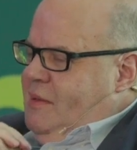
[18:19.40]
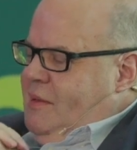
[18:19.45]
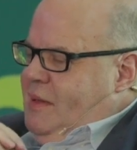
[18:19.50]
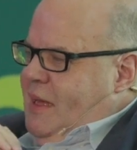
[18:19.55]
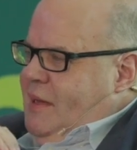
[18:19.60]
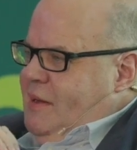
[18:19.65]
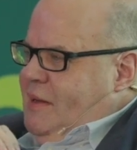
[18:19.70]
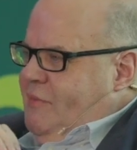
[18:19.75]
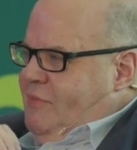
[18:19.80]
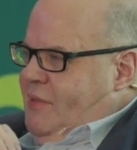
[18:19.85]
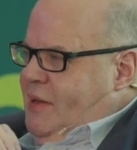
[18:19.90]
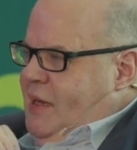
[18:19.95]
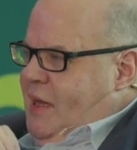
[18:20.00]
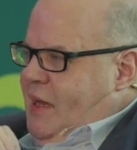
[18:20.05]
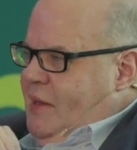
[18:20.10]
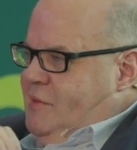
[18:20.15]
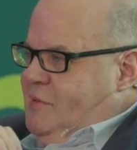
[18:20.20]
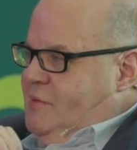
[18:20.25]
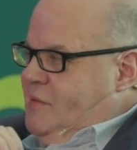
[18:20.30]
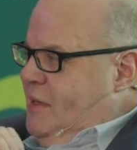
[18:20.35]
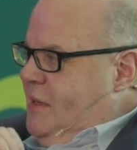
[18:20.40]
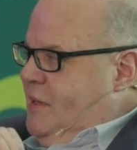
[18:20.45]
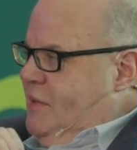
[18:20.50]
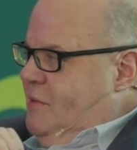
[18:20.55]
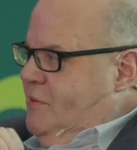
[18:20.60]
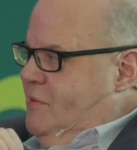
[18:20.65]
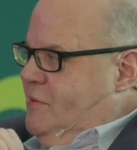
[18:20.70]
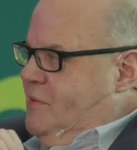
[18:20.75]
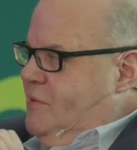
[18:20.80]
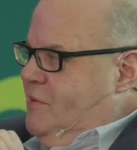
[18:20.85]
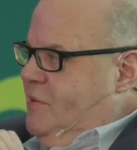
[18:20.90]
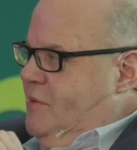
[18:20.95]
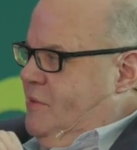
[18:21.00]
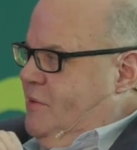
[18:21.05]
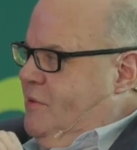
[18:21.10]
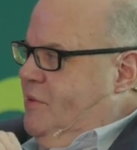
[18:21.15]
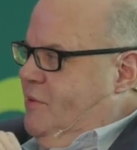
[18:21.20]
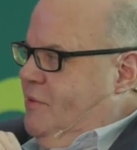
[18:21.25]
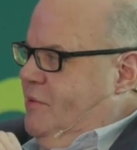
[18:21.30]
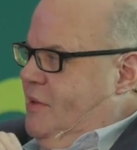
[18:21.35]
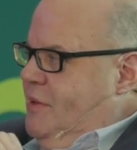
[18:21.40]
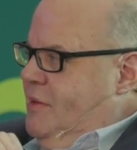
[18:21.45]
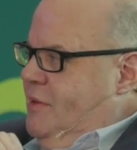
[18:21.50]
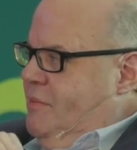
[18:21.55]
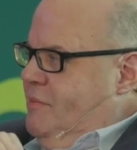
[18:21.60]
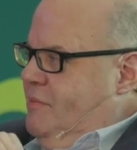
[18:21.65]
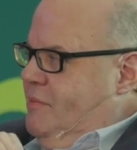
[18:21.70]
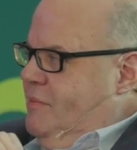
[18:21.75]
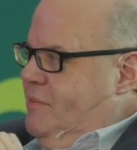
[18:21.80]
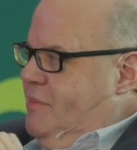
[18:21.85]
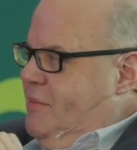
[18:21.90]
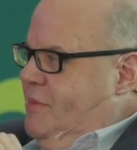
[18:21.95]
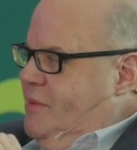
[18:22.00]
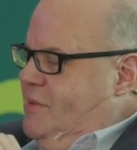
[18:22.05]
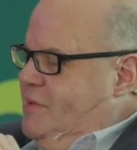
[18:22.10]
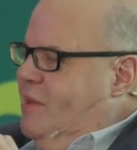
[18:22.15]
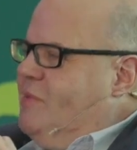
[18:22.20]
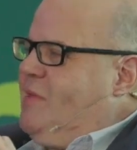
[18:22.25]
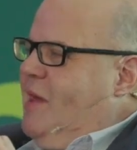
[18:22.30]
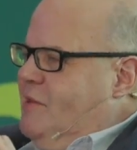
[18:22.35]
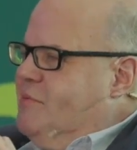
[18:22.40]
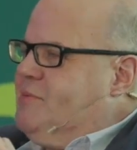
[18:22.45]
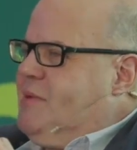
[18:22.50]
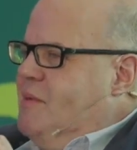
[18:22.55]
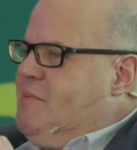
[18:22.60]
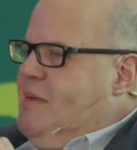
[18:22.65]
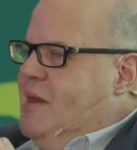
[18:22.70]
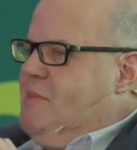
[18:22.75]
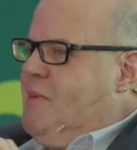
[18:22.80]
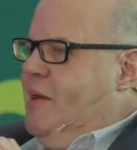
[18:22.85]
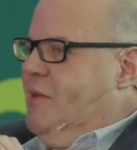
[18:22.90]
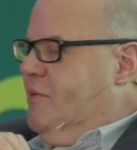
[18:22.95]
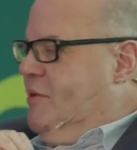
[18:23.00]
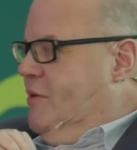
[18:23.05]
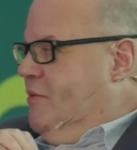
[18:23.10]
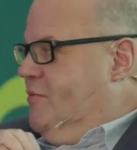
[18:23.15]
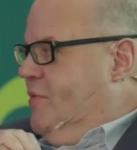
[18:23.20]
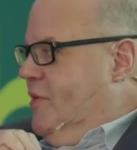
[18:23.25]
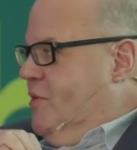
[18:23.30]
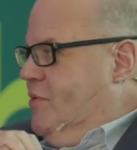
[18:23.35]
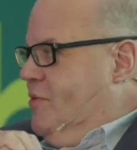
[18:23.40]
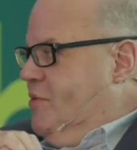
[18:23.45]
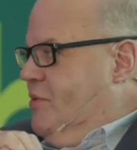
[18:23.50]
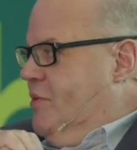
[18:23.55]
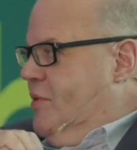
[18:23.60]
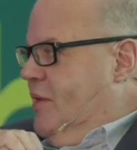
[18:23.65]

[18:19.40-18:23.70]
like to have the lights low so that you can. So that's what I mean about the confessional